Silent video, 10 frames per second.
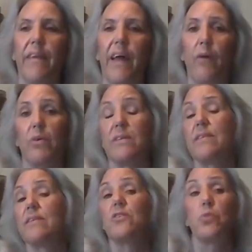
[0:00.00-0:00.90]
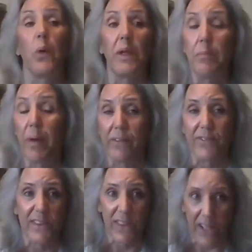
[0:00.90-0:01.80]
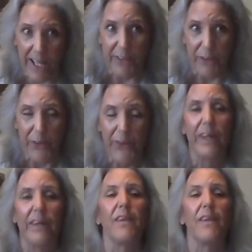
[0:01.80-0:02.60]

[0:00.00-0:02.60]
that was 20 pounds lighter